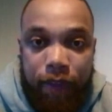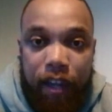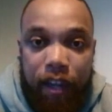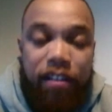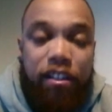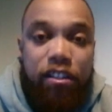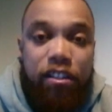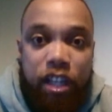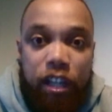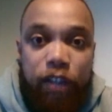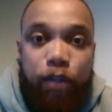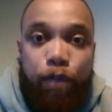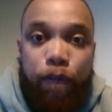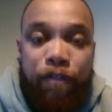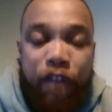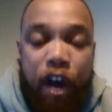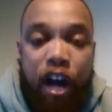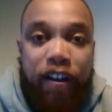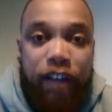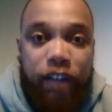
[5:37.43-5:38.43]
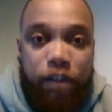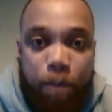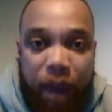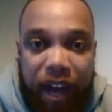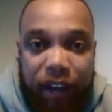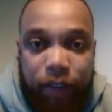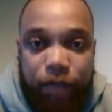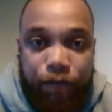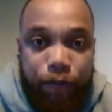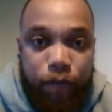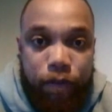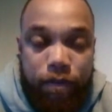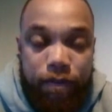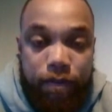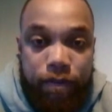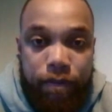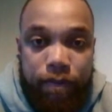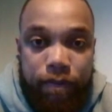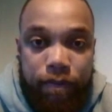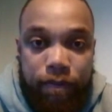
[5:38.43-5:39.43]
It is disrespectful.
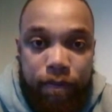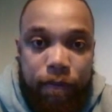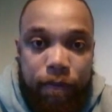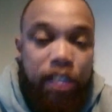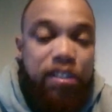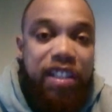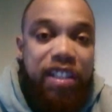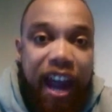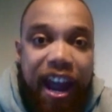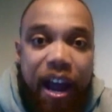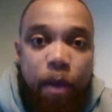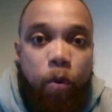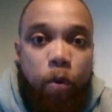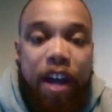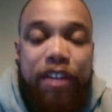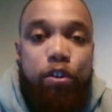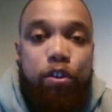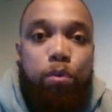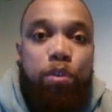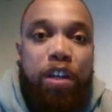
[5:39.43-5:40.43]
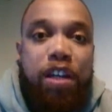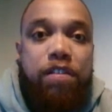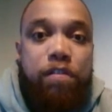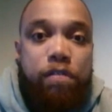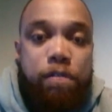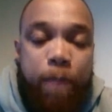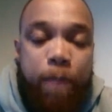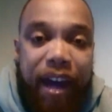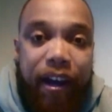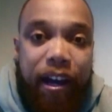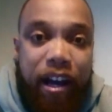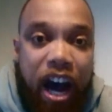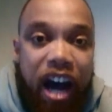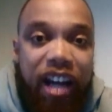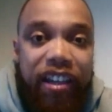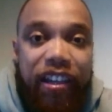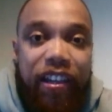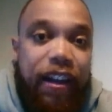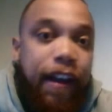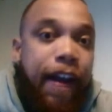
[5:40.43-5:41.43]
The same way you disrespect
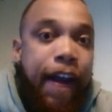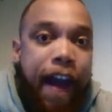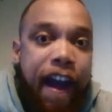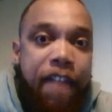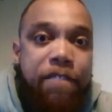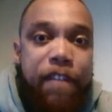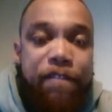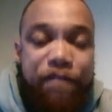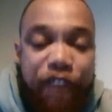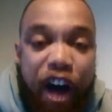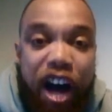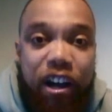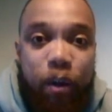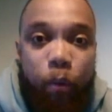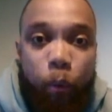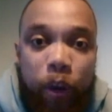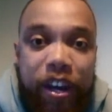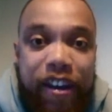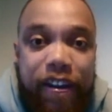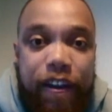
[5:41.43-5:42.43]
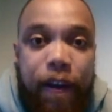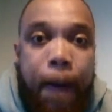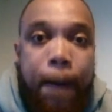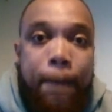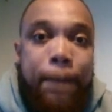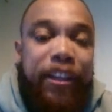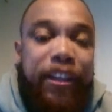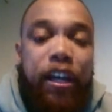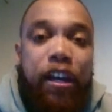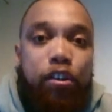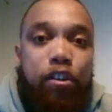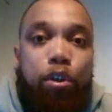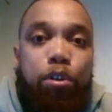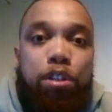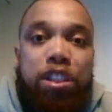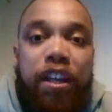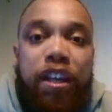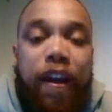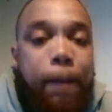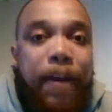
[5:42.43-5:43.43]
Cutler every fucking week, but then you
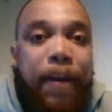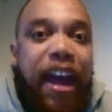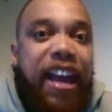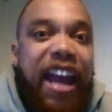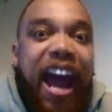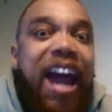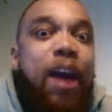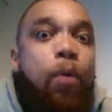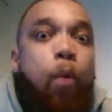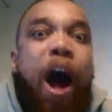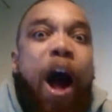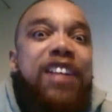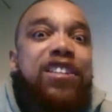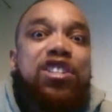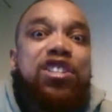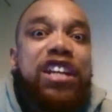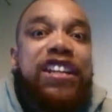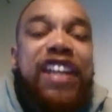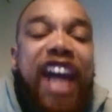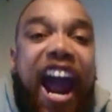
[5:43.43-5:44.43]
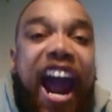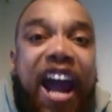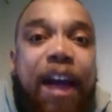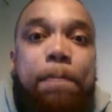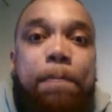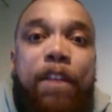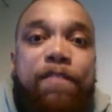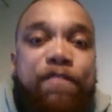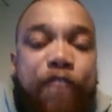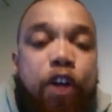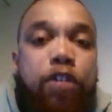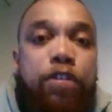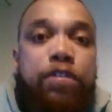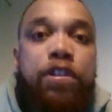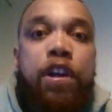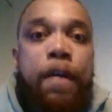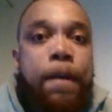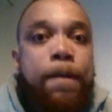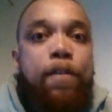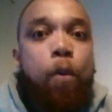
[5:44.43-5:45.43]
stood up and ain't watched the game the
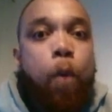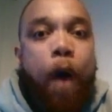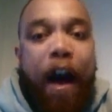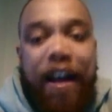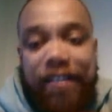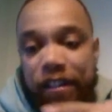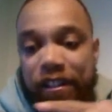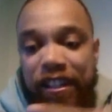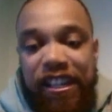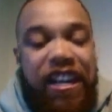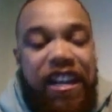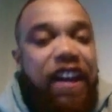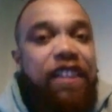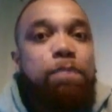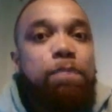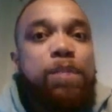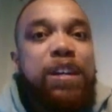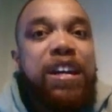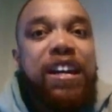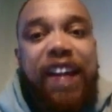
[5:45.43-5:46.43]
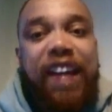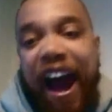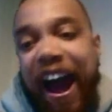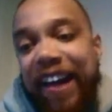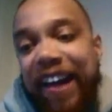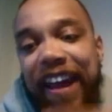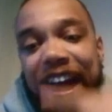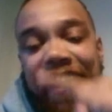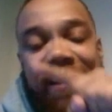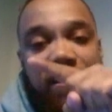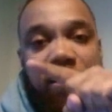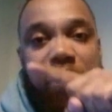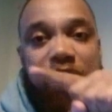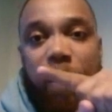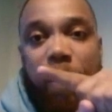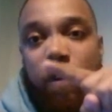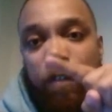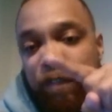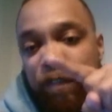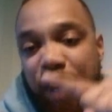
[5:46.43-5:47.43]
first. You watching ESPN highlights and
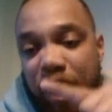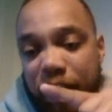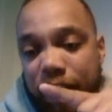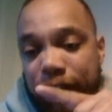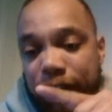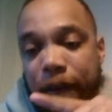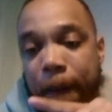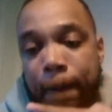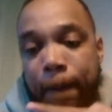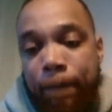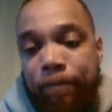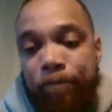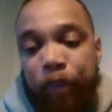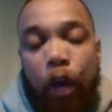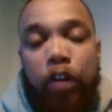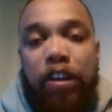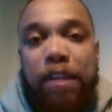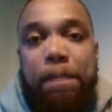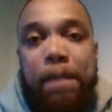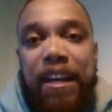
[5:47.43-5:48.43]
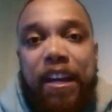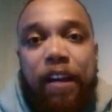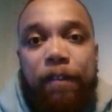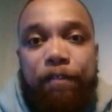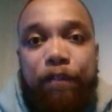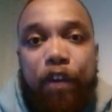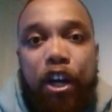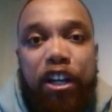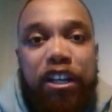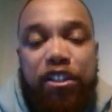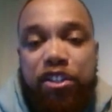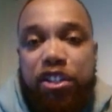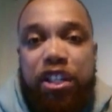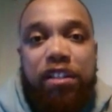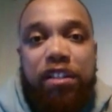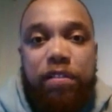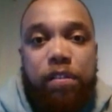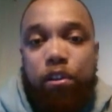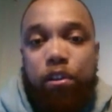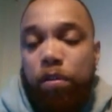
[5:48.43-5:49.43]
those fucking 30-minute
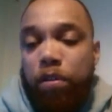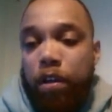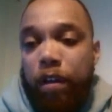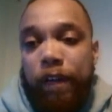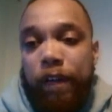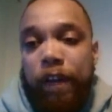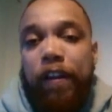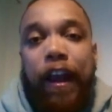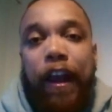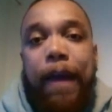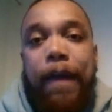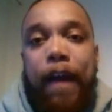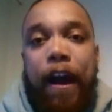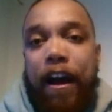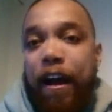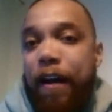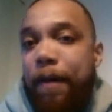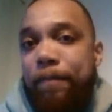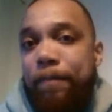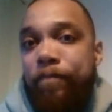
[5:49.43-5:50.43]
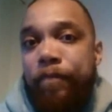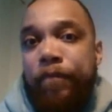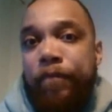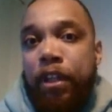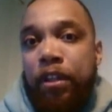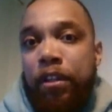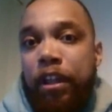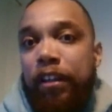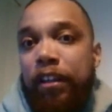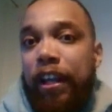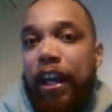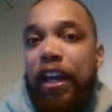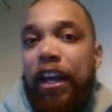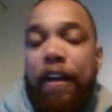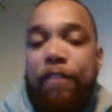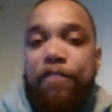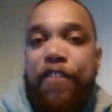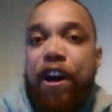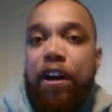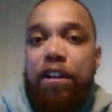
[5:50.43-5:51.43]
footages that the
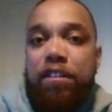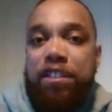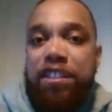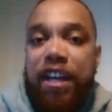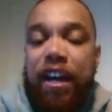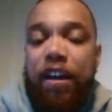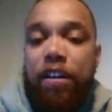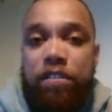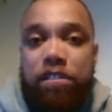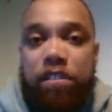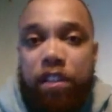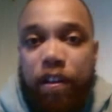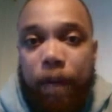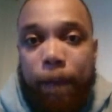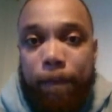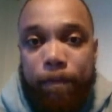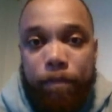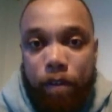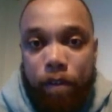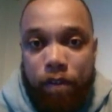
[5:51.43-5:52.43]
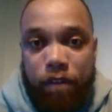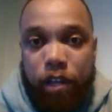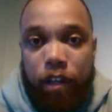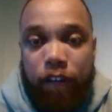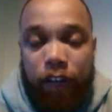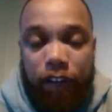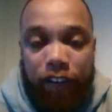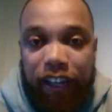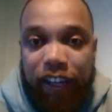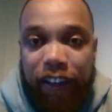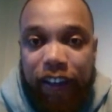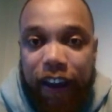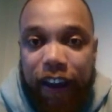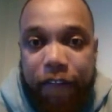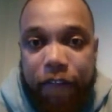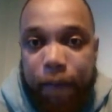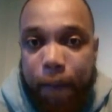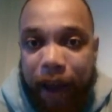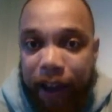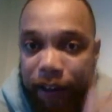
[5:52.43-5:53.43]
NFL sells to the league and
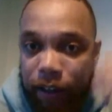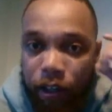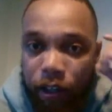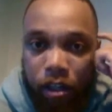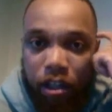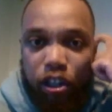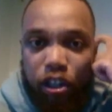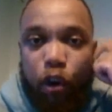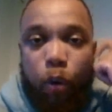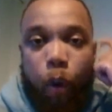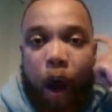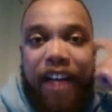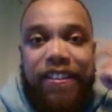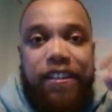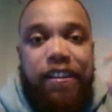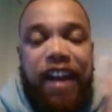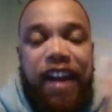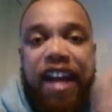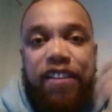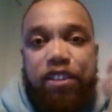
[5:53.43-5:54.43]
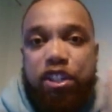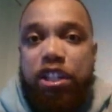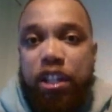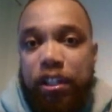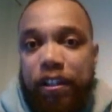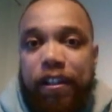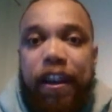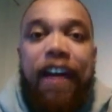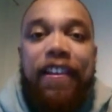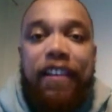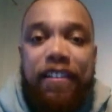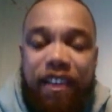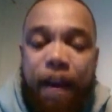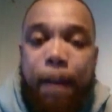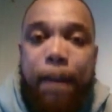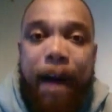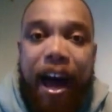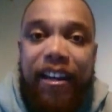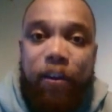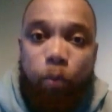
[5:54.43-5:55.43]
everybody. You watching that shit, telling
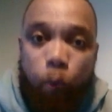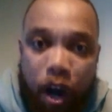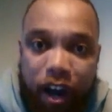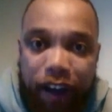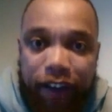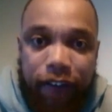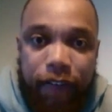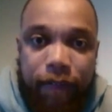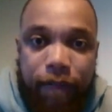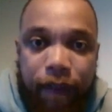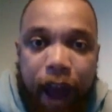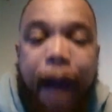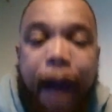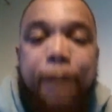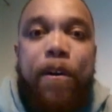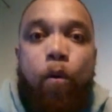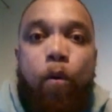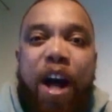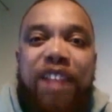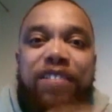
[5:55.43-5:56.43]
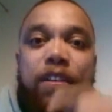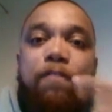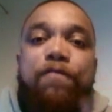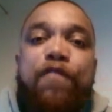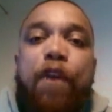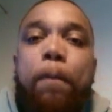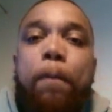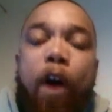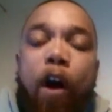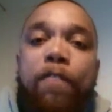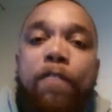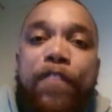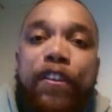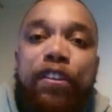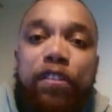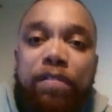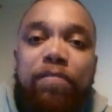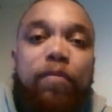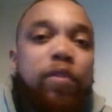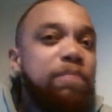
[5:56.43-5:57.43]
somebody what? I've been watching football for
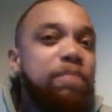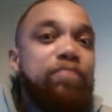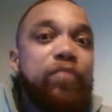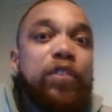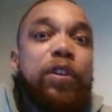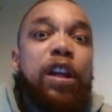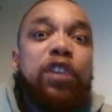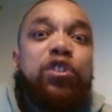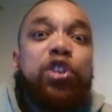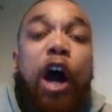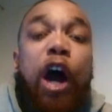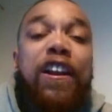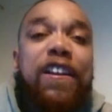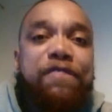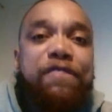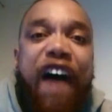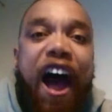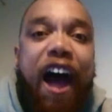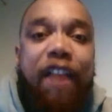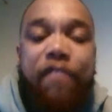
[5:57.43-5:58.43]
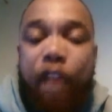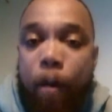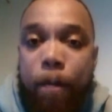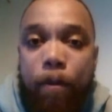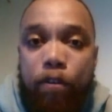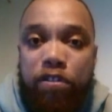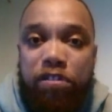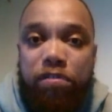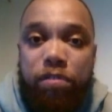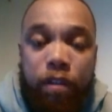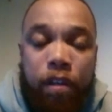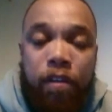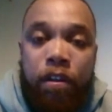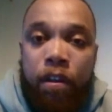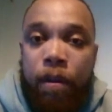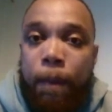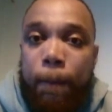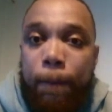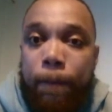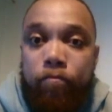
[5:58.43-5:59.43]
35 almost
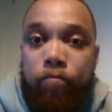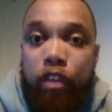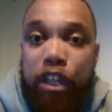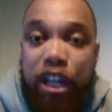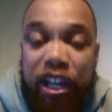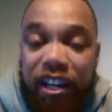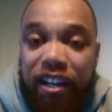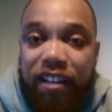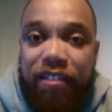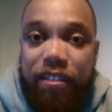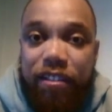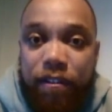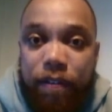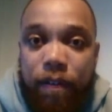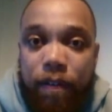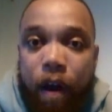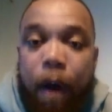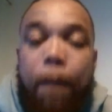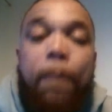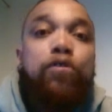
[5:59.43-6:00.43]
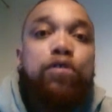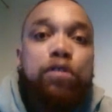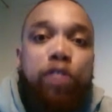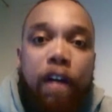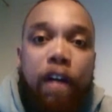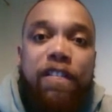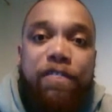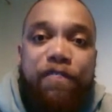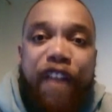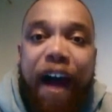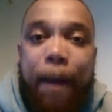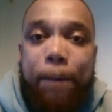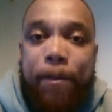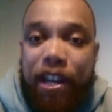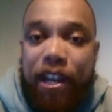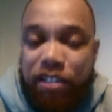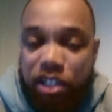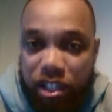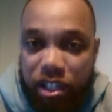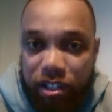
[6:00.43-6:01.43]
years. Almost 35
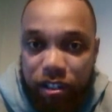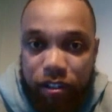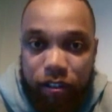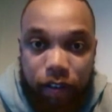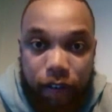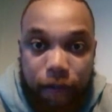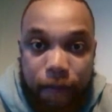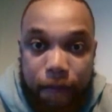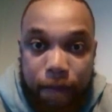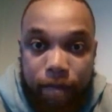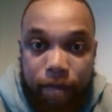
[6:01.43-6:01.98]
plus years.